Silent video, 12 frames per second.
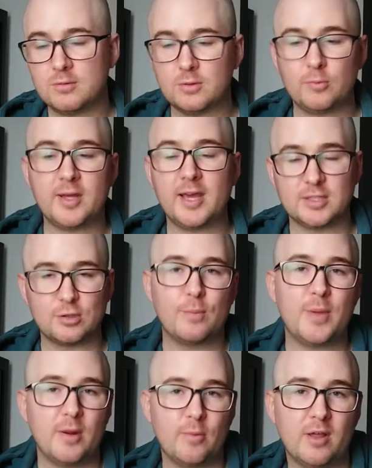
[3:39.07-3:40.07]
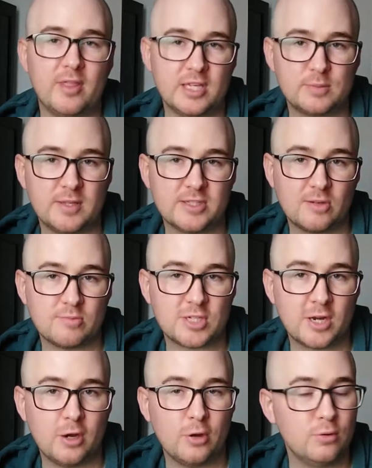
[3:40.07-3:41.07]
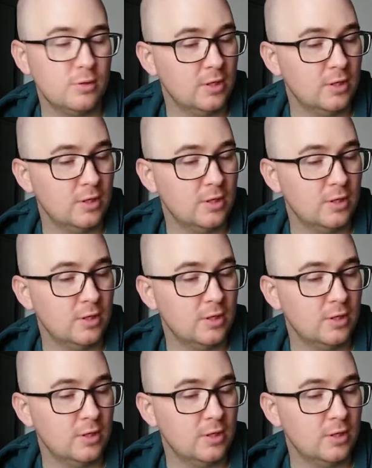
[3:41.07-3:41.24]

we get to a bit where there's been some snow,